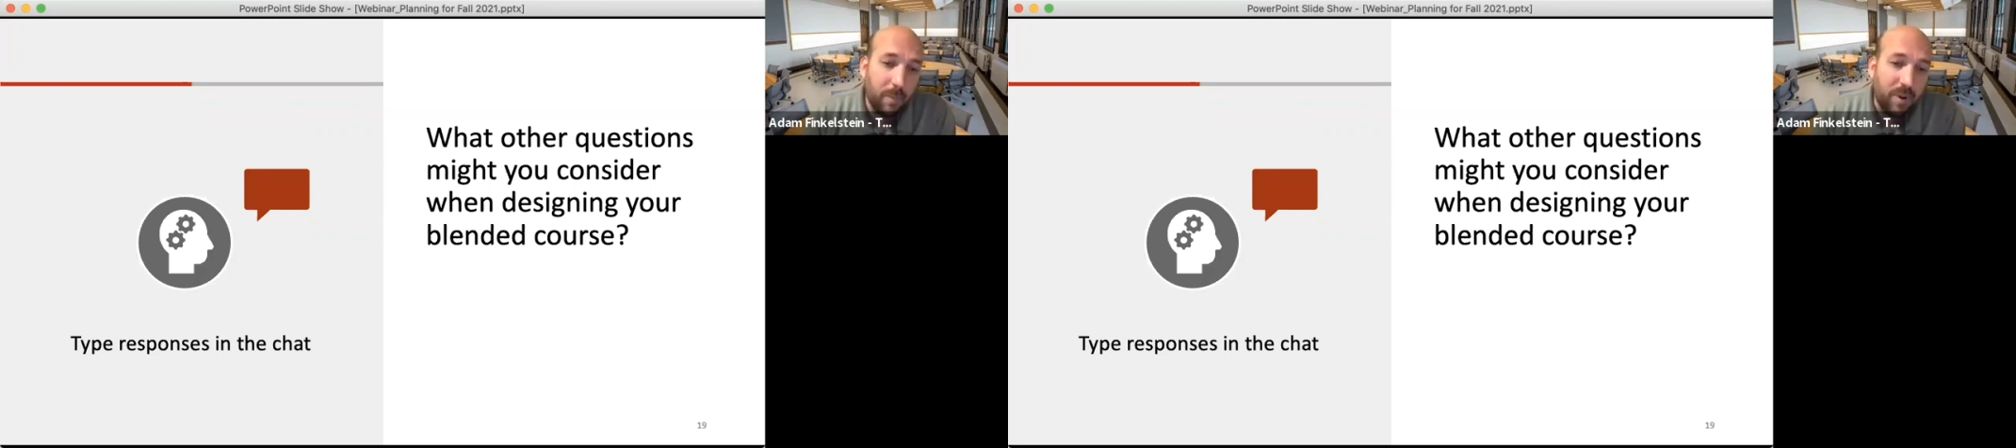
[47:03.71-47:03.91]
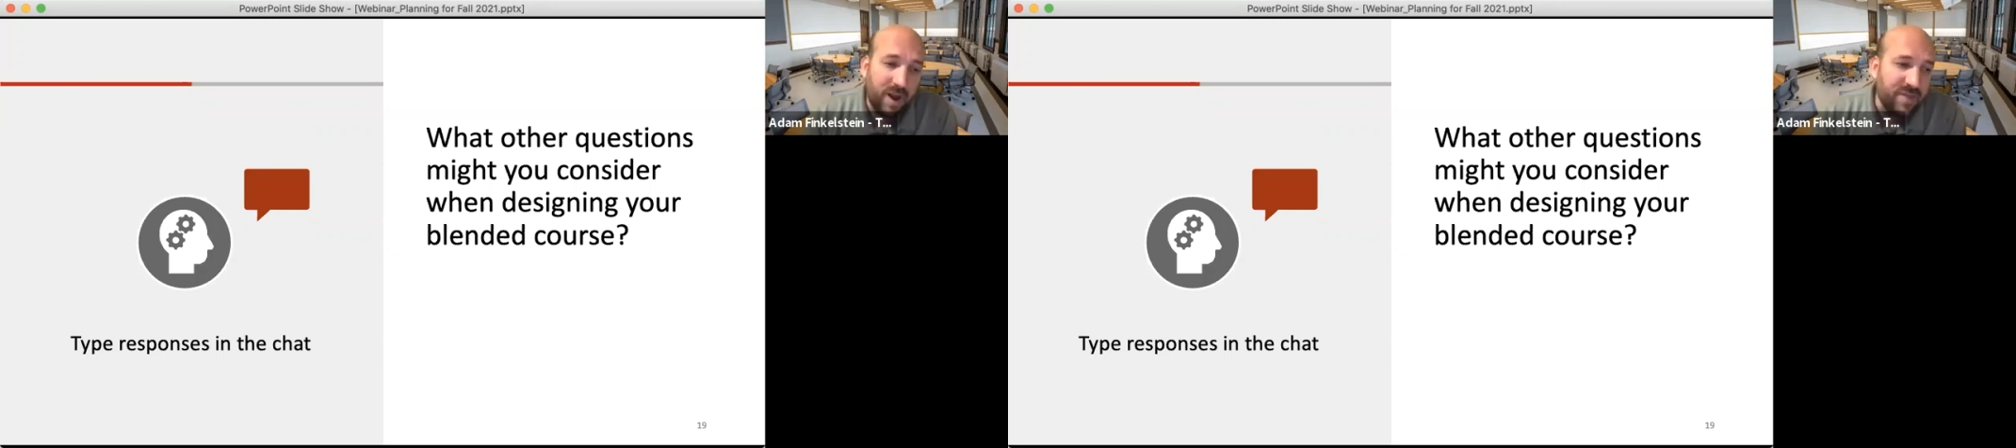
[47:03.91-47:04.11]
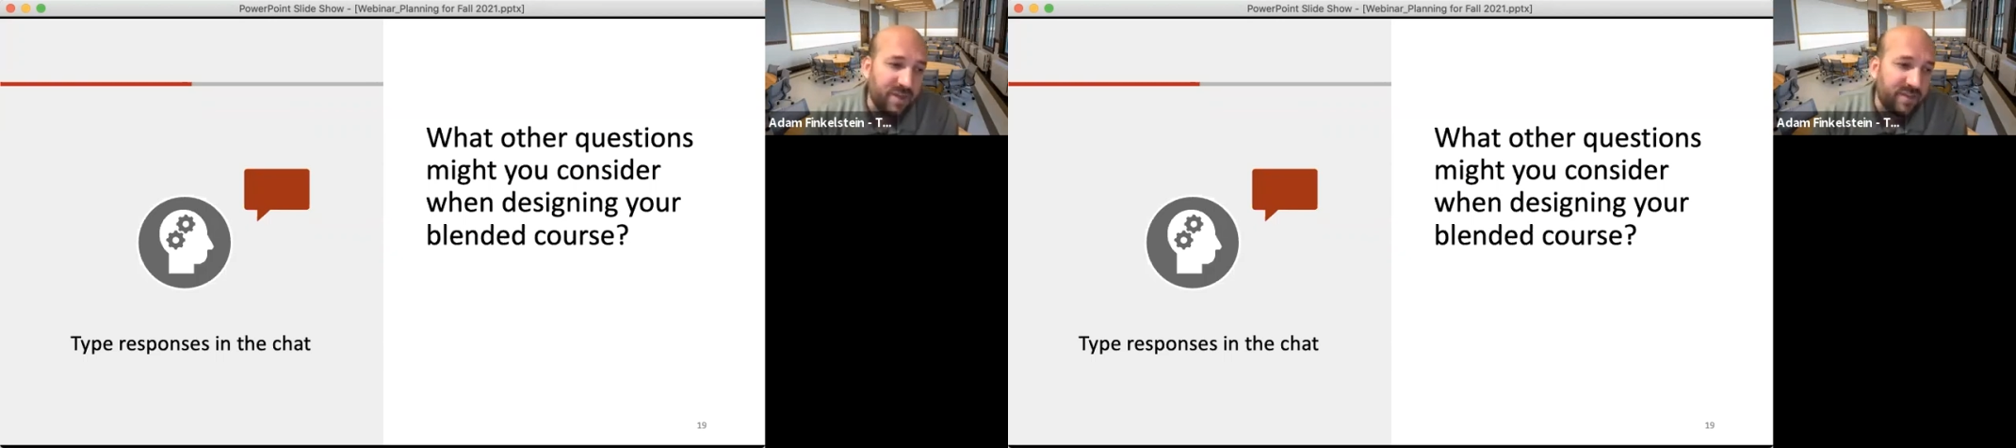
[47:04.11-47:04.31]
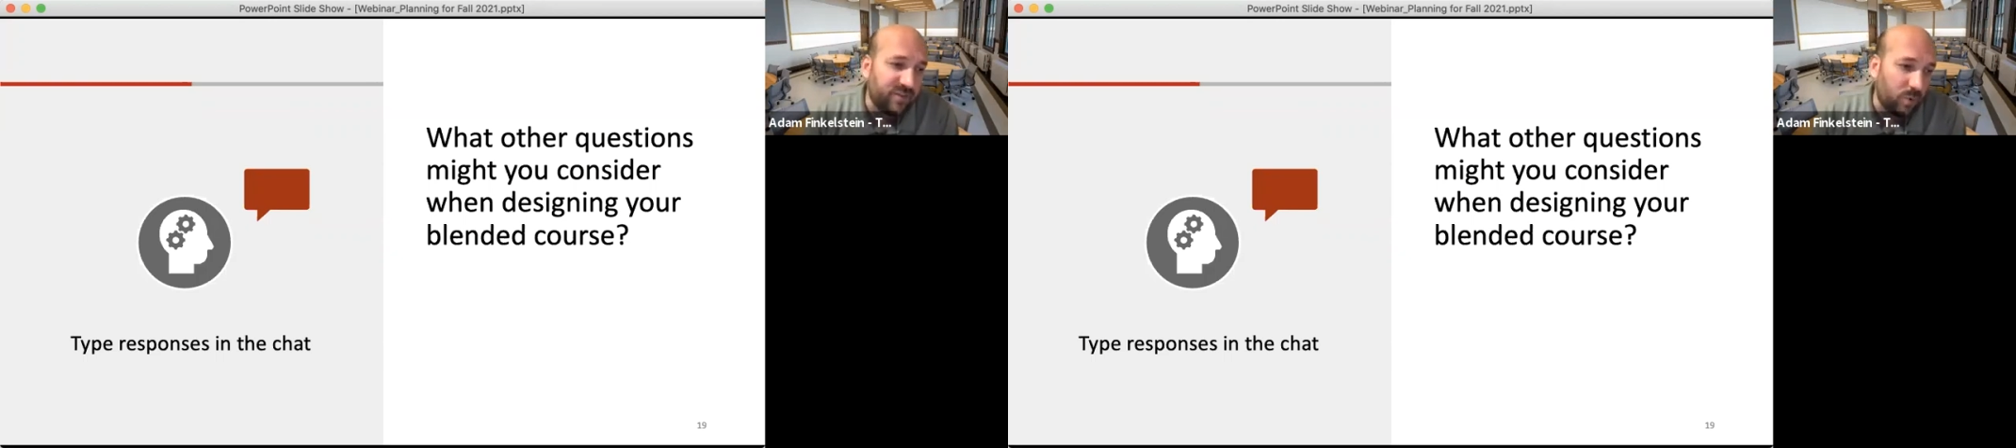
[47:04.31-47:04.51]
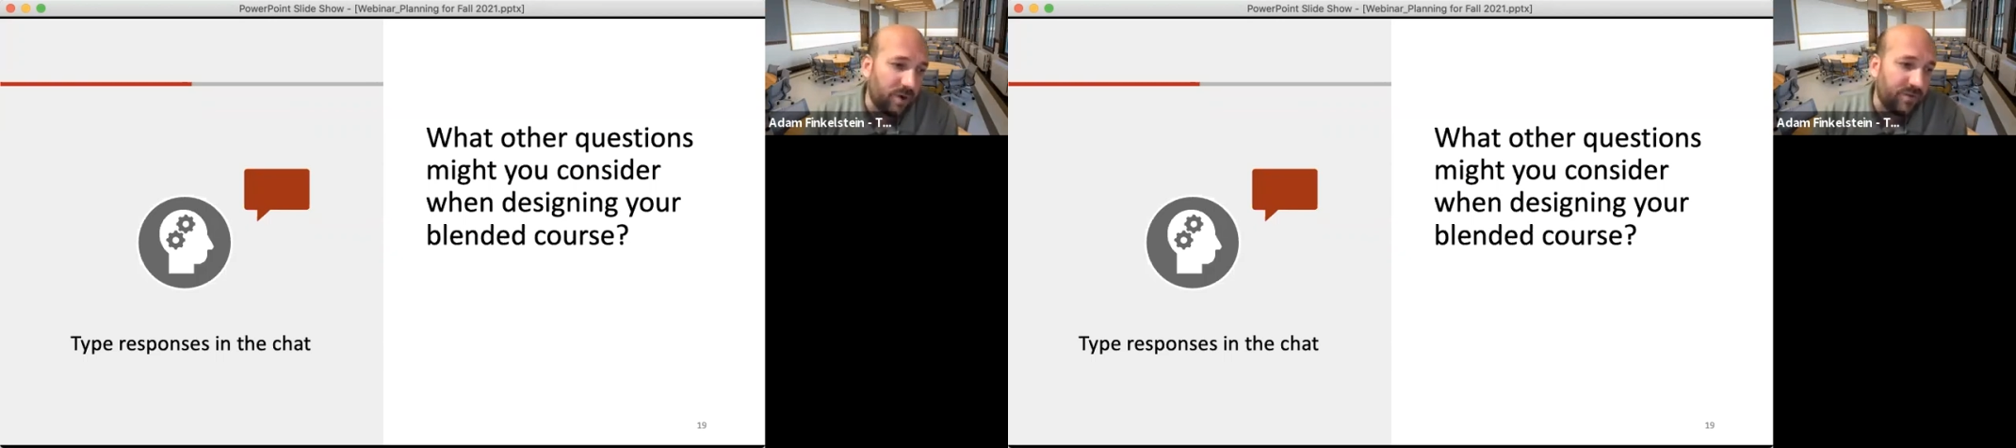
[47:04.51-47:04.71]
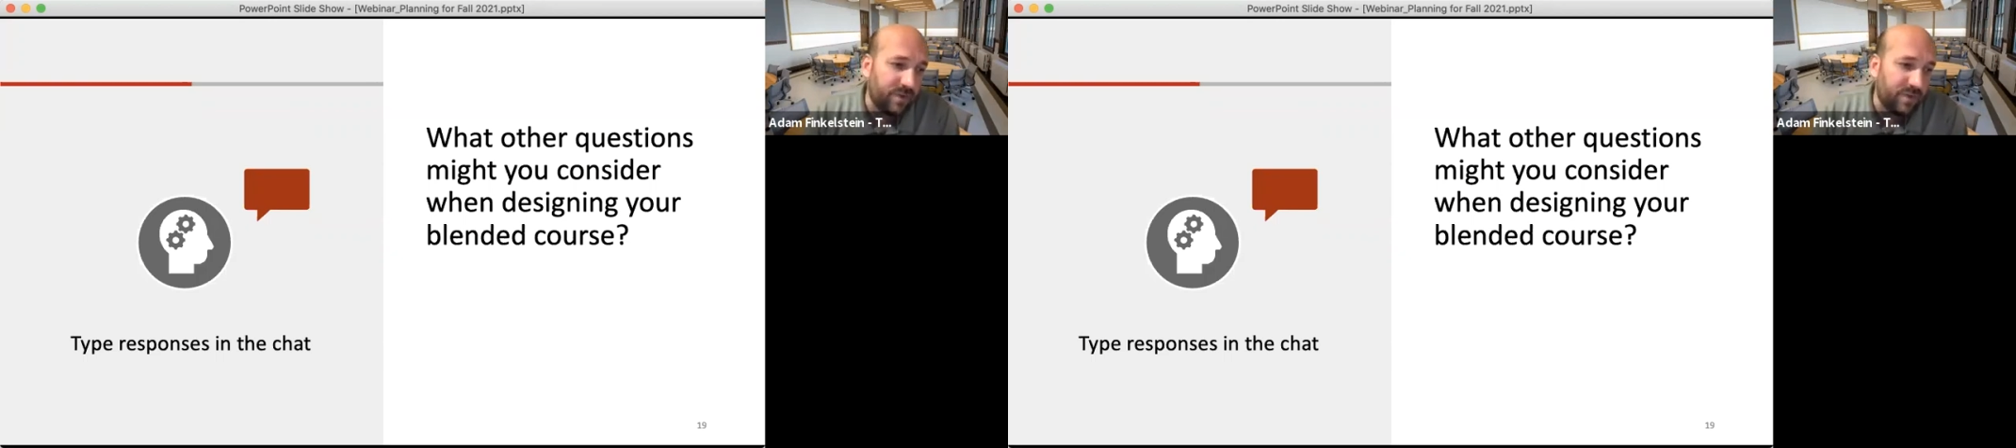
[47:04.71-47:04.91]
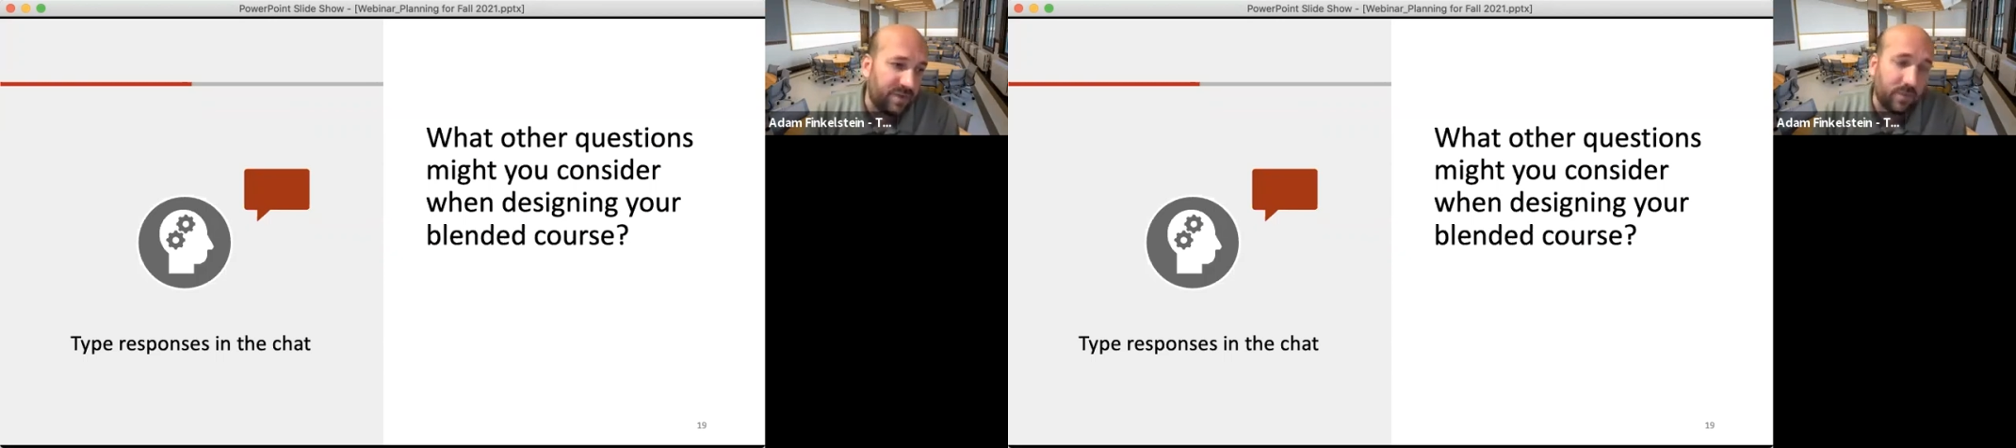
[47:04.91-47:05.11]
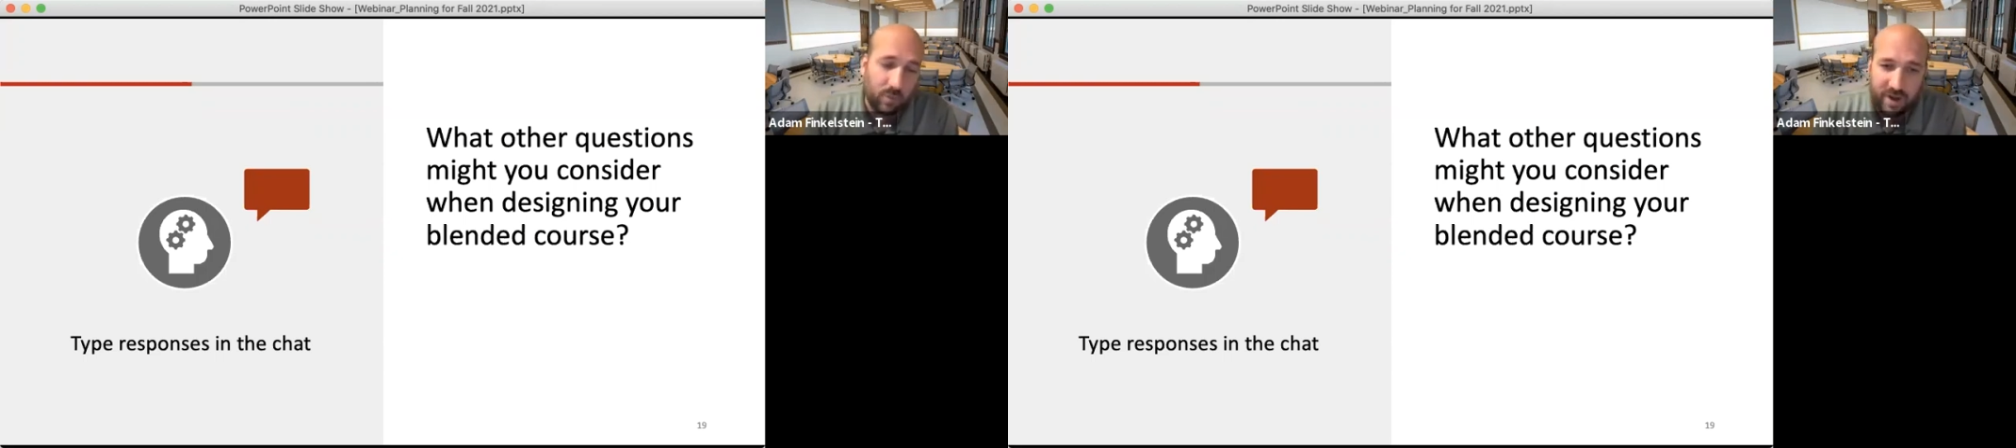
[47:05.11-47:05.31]
but I think that's one of the
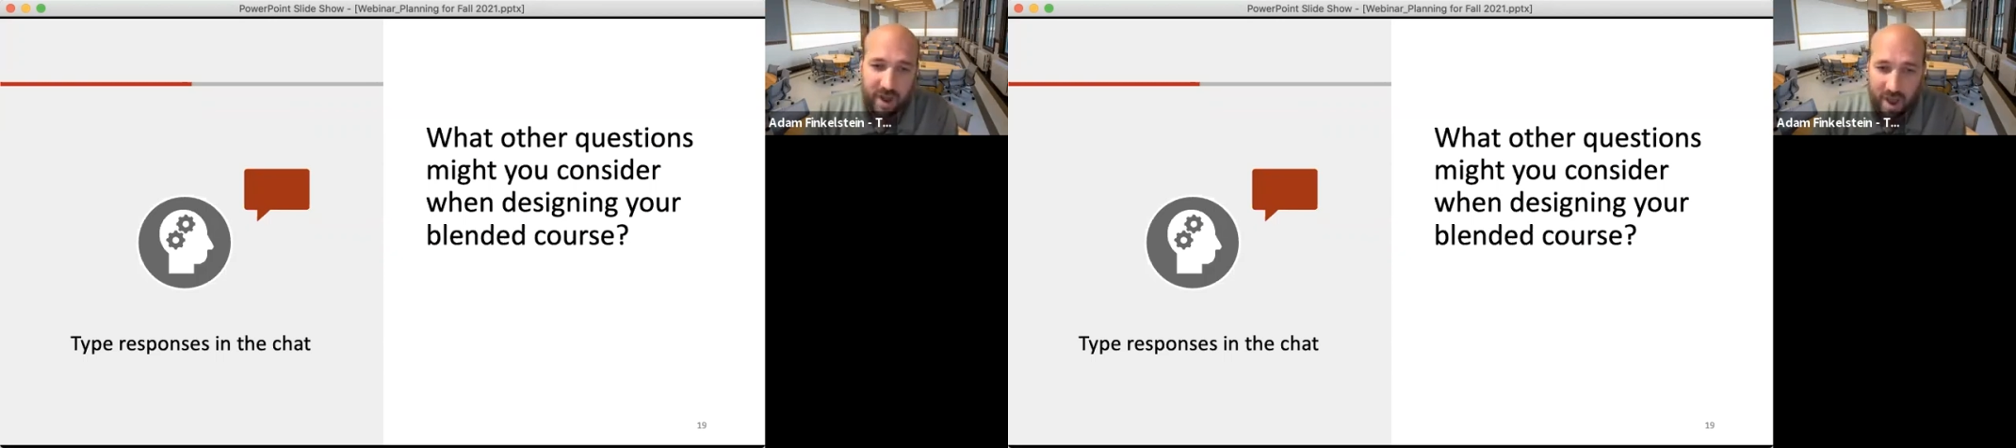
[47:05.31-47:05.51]
things that we're going